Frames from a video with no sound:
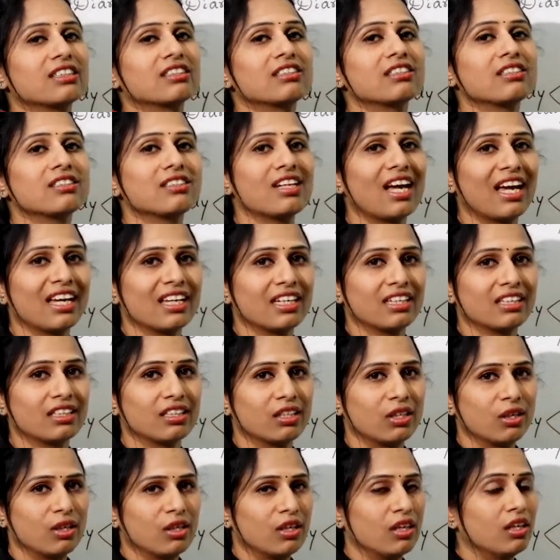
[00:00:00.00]
is the night,
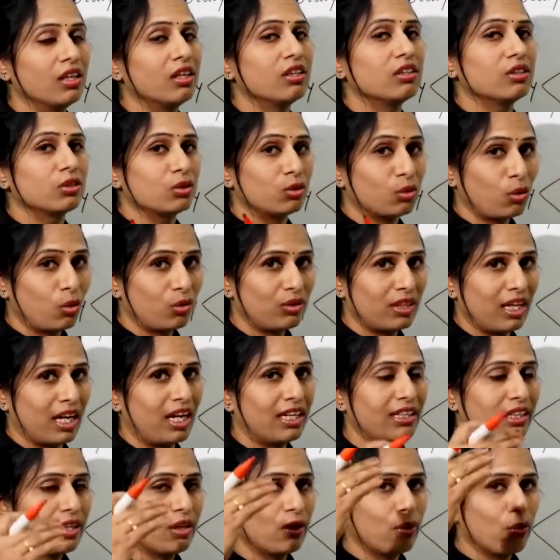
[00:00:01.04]
so
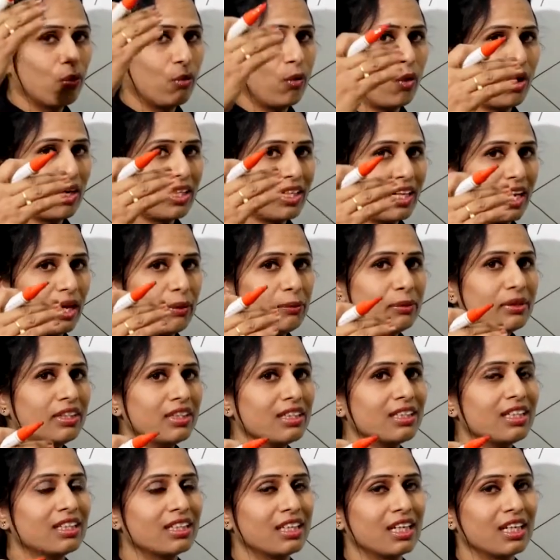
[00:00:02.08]
that whatever
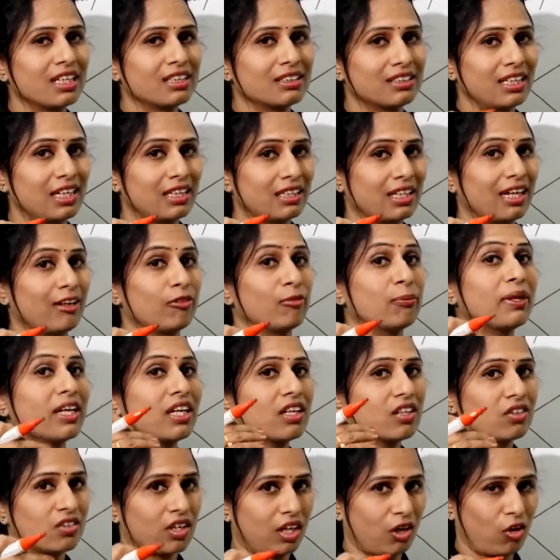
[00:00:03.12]
the things that have
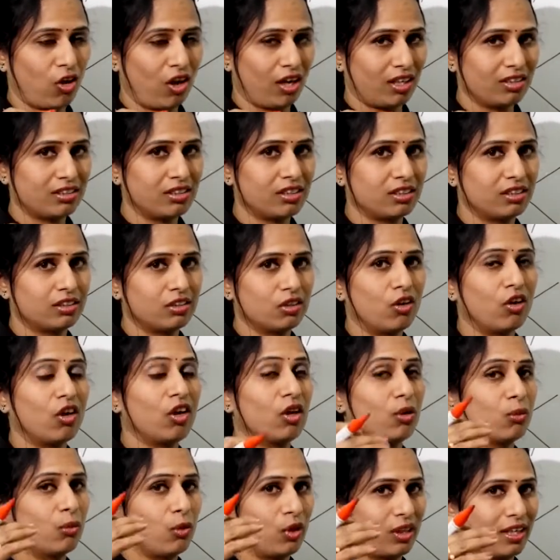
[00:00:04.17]
been recorded
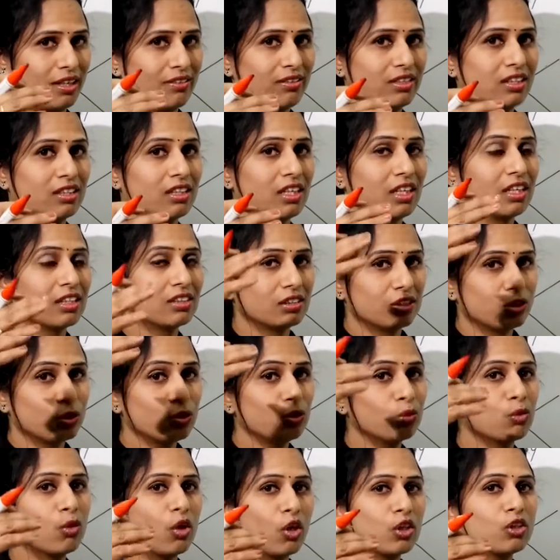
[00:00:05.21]
or whatever the things
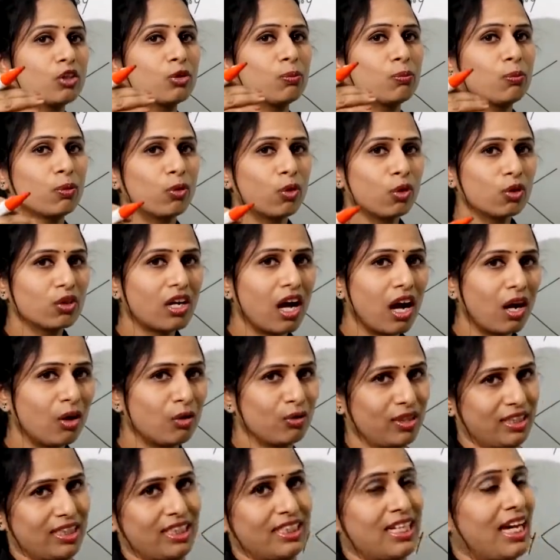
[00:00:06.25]
you want to pour
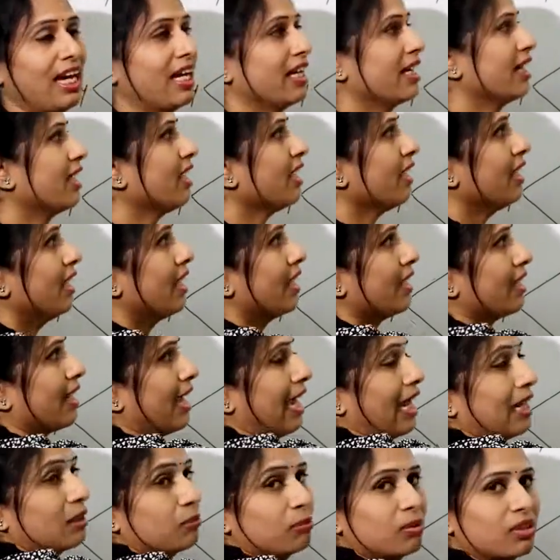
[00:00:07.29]
down in the diary
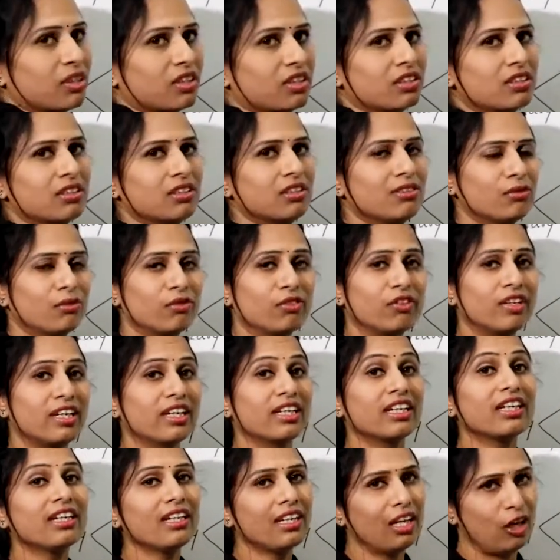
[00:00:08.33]
can be written
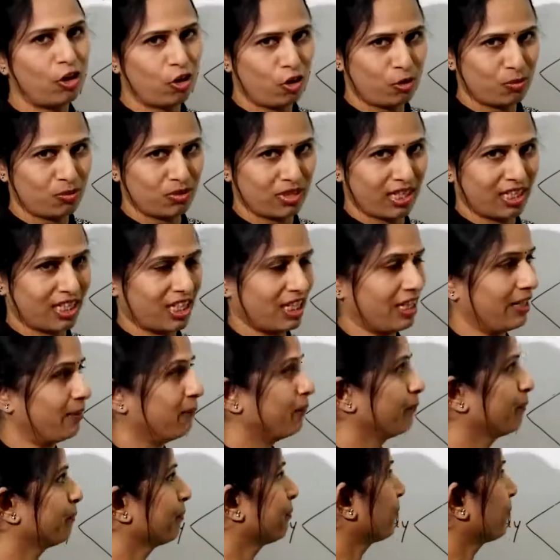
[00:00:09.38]
very elaborately.